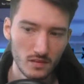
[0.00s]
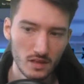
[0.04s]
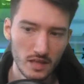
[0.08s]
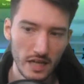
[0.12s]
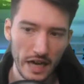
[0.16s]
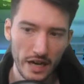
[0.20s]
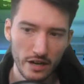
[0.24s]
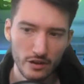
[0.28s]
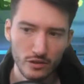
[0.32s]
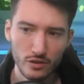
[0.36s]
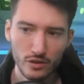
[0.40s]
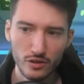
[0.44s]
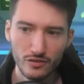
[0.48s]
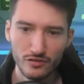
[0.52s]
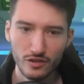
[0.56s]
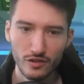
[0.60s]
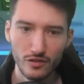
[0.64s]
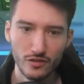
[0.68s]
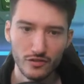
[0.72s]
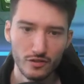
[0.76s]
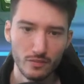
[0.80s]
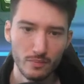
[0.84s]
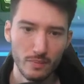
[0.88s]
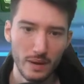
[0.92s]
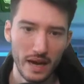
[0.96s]
I don't know if you
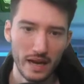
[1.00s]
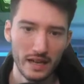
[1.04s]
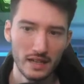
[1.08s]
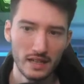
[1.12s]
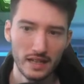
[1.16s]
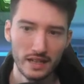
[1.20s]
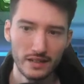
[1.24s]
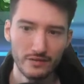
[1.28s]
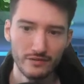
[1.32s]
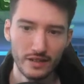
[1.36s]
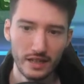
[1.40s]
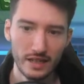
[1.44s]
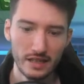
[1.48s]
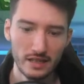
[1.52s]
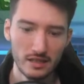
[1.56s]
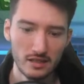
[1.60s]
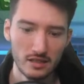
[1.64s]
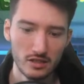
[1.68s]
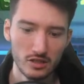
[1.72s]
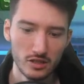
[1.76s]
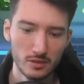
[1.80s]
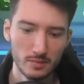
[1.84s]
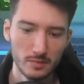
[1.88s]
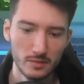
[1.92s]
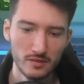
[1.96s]
have to ban, like, betting
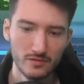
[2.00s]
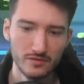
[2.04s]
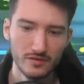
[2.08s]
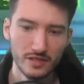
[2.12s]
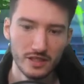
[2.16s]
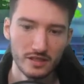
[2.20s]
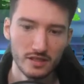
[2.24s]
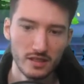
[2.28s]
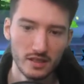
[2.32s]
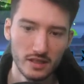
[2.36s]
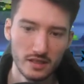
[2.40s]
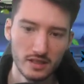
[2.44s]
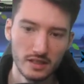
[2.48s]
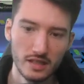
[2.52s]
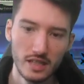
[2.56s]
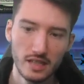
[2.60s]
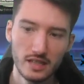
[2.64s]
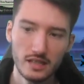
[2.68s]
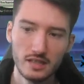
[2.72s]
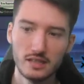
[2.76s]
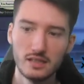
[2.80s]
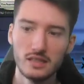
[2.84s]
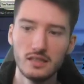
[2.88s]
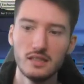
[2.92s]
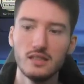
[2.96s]
announcement and things like that.
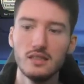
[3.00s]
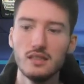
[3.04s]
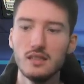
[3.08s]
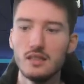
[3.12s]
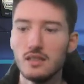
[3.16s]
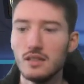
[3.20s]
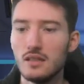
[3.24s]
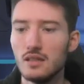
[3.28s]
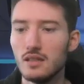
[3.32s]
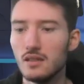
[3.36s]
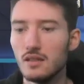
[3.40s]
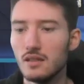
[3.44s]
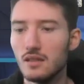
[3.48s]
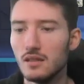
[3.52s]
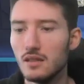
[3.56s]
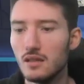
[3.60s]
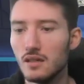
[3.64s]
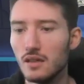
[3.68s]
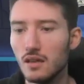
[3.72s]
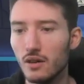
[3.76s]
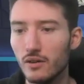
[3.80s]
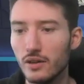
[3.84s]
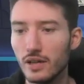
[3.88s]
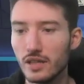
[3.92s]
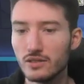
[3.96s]

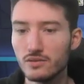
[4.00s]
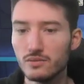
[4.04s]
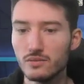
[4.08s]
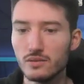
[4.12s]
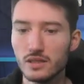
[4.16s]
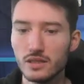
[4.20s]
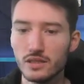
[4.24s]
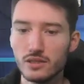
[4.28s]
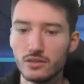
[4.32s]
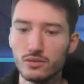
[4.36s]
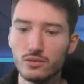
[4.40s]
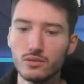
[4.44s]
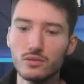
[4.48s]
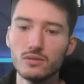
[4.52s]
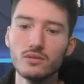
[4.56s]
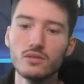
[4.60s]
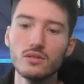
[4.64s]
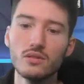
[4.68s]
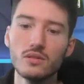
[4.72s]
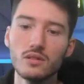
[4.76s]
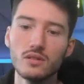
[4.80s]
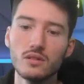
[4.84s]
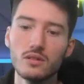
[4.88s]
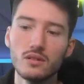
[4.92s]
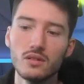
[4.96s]
That's really cool.
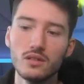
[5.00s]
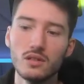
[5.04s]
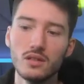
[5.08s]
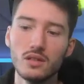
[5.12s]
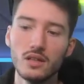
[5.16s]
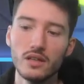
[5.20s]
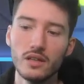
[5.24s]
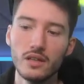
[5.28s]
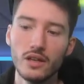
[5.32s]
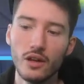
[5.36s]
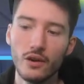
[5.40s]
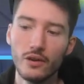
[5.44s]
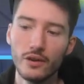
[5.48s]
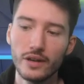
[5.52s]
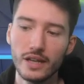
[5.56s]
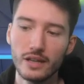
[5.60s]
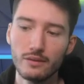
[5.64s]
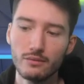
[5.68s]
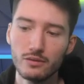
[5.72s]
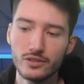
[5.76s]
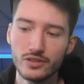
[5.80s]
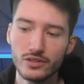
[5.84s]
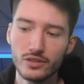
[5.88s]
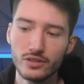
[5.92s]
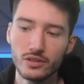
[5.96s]
Now I get
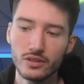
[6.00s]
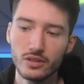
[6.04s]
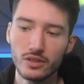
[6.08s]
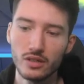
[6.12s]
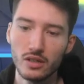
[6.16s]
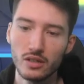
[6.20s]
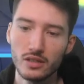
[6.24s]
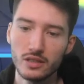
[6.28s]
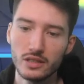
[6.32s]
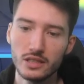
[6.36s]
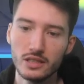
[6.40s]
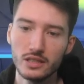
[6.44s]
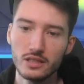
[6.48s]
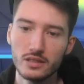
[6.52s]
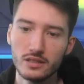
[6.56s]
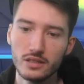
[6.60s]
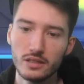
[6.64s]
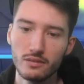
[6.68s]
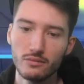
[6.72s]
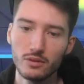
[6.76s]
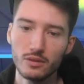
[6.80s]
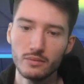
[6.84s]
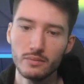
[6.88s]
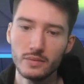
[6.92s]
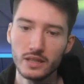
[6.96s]
what's going on here. They
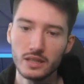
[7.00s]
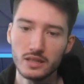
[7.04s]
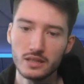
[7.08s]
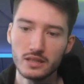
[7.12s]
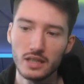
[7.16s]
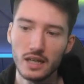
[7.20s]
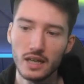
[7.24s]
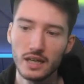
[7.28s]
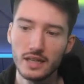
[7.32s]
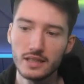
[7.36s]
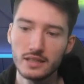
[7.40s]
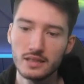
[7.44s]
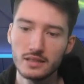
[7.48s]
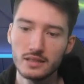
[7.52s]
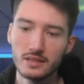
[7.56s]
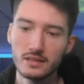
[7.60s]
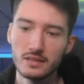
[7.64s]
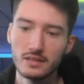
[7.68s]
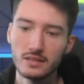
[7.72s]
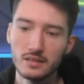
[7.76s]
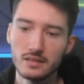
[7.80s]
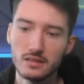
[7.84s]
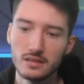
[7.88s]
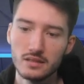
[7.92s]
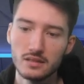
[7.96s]
want to make a Titan.
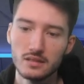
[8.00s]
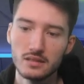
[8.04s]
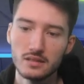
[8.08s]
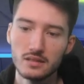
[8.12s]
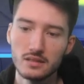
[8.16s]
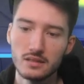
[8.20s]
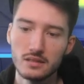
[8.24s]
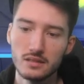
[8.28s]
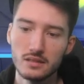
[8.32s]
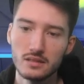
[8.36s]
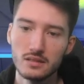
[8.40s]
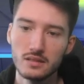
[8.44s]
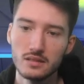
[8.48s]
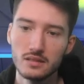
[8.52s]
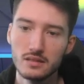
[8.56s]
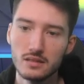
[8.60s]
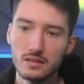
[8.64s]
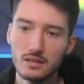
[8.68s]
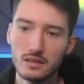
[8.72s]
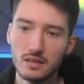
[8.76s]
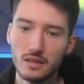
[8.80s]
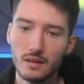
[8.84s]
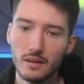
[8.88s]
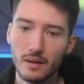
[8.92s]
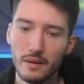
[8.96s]

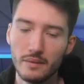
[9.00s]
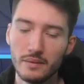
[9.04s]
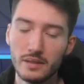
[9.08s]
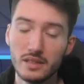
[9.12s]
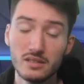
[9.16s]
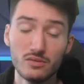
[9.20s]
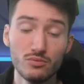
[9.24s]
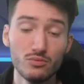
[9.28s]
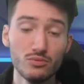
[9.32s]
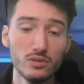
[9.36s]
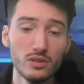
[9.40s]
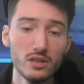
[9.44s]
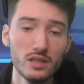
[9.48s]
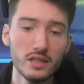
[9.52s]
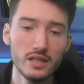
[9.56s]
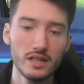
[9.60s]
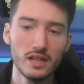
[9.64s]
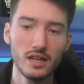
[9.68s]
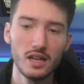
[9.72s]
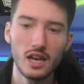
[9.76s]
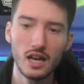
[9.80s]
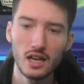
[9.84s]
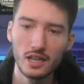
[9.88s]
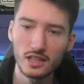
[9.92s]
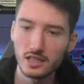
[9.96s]
I mean, it's really
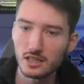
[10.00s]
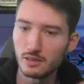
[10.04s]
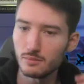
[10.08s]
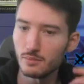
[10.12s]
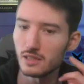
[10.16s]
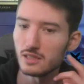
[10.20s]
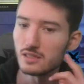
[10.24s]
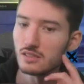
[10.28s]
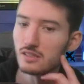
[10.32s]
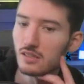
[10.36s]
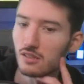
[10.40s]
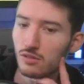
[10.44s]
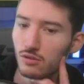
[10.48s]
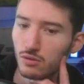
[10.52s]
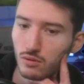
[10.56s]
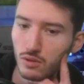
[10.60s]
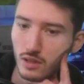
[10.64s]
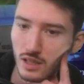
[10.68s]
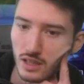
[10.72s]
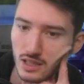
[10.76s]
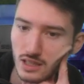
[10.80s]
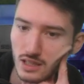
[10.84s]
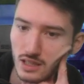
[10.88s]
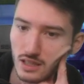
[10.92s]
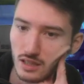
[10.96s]
clunky, but it's a cool
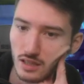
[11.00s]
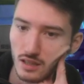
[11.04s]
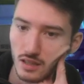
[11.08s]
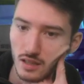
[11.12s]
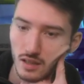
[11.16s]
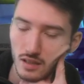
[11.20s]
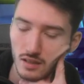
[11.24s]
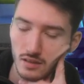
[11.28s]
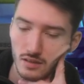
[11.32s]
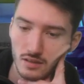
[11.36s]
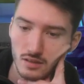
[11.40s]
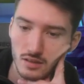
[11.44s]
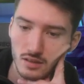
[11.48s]
idea, huh?